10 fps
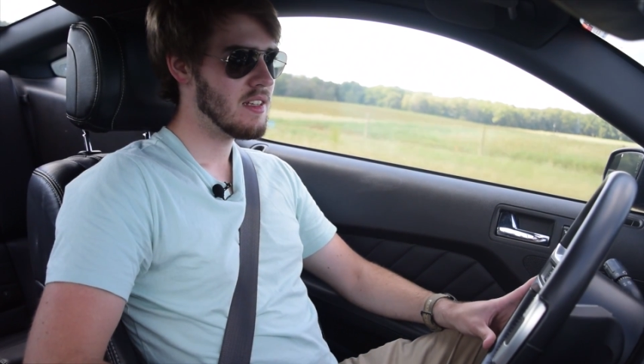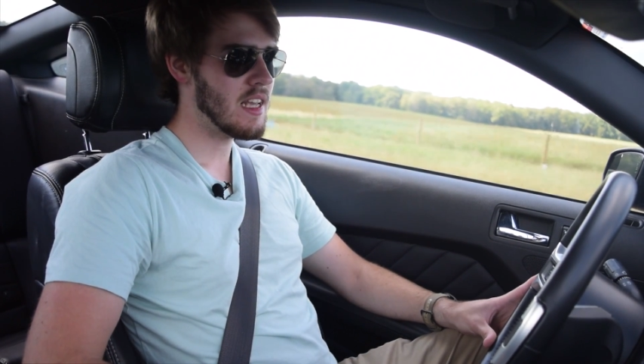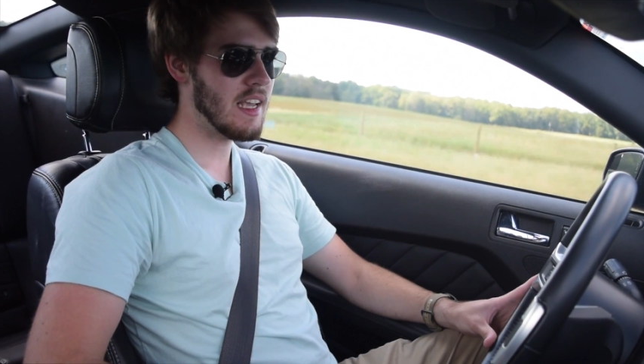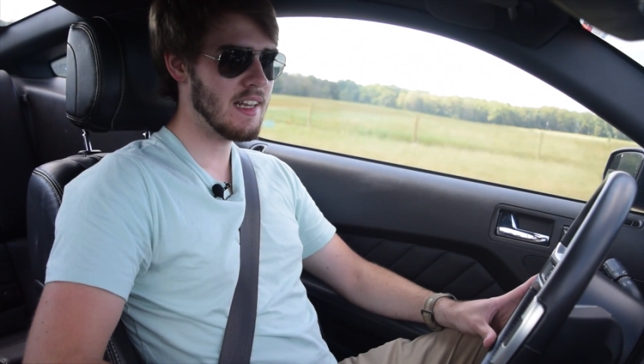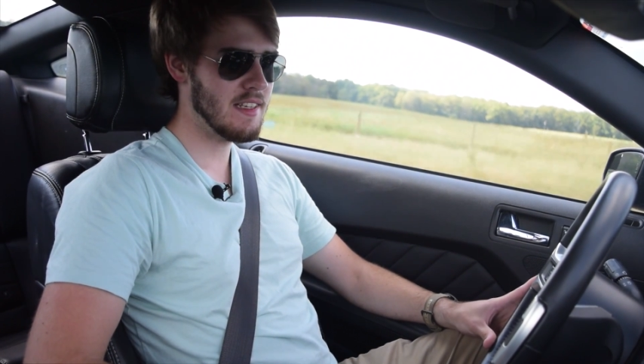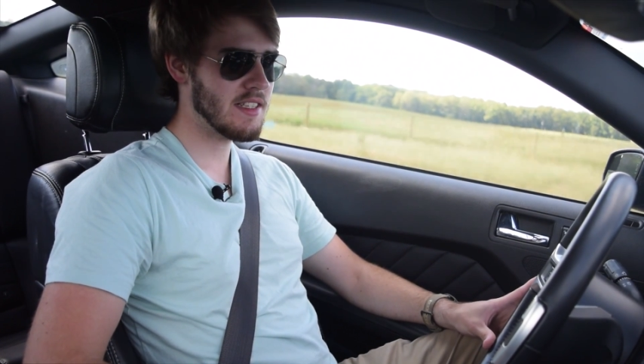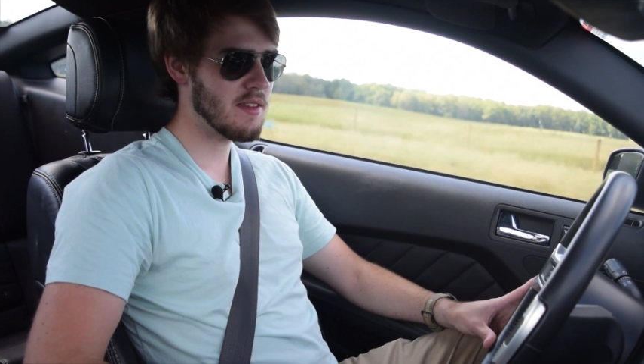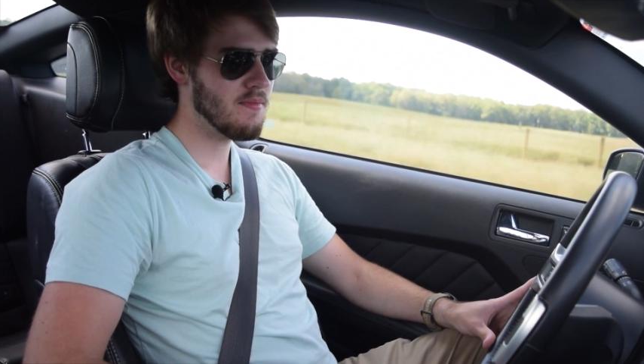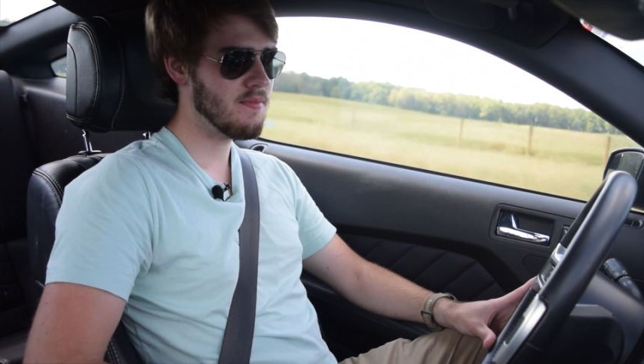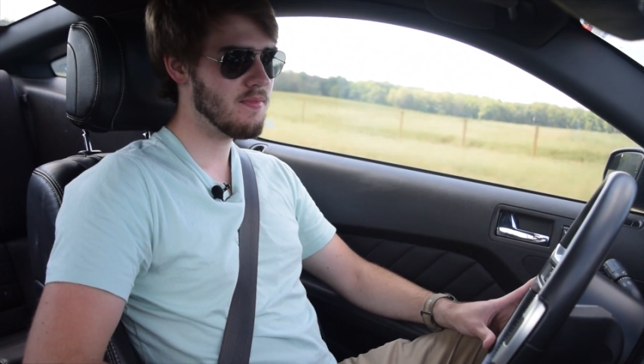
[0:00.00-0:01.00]
Take it easy
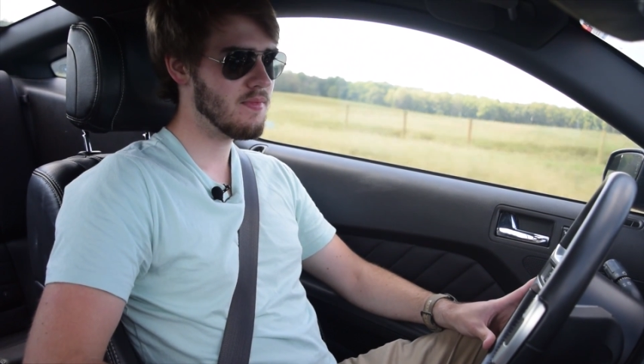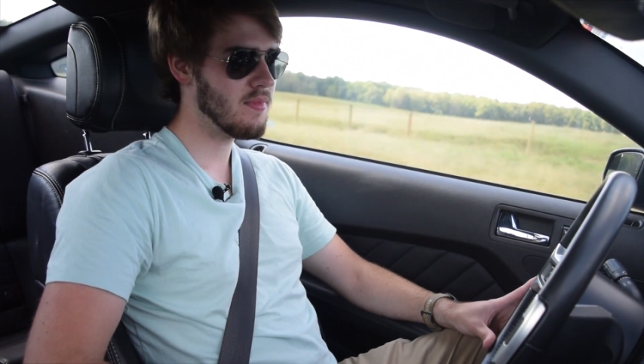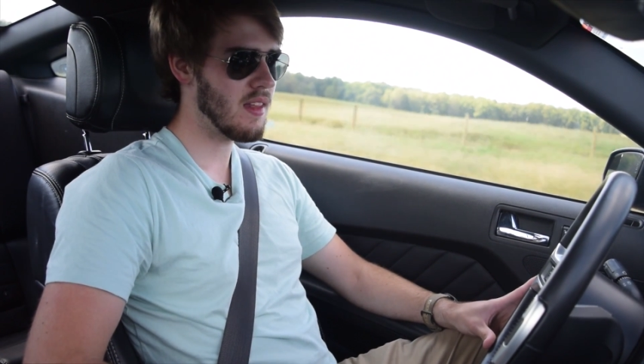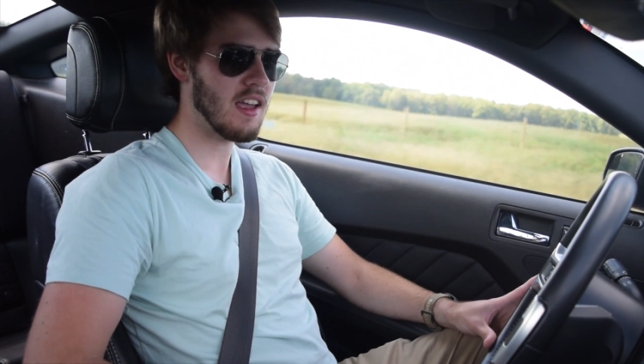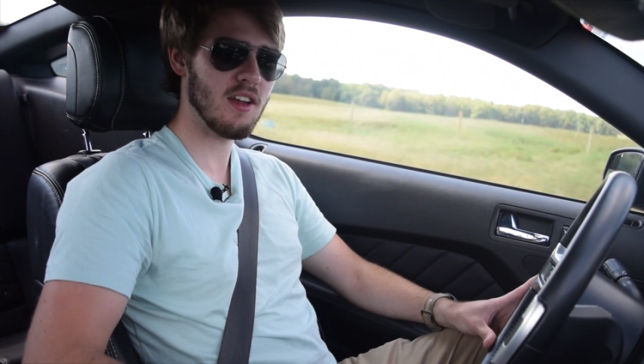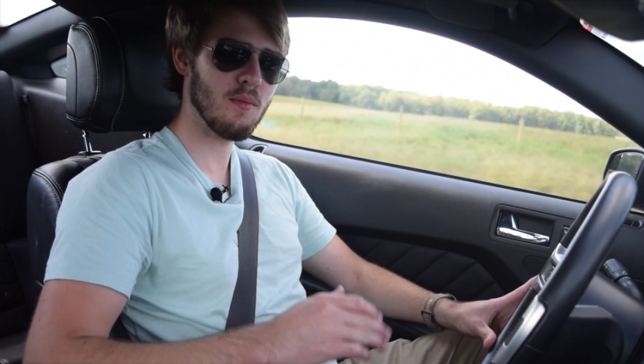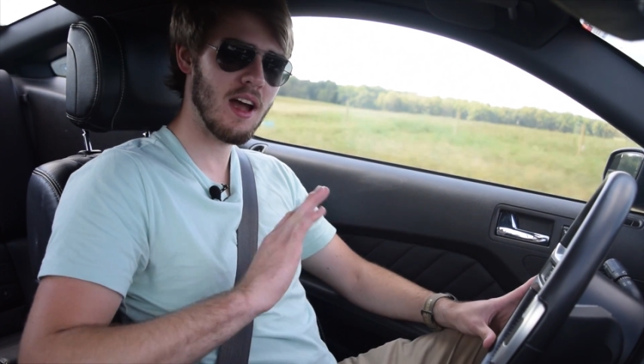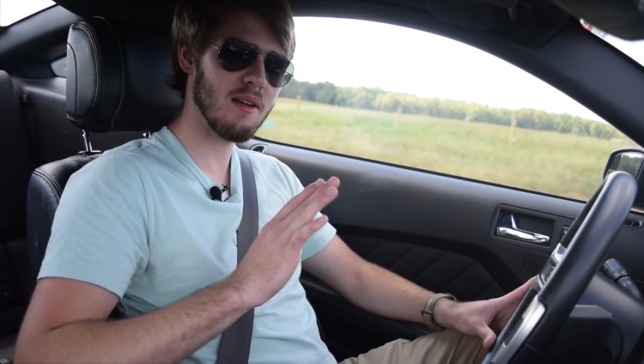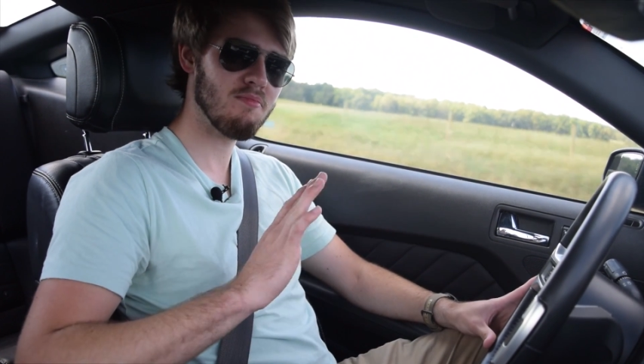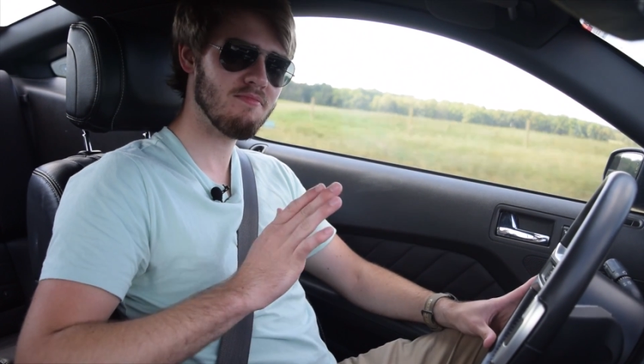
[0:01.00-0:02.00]
and goodbye.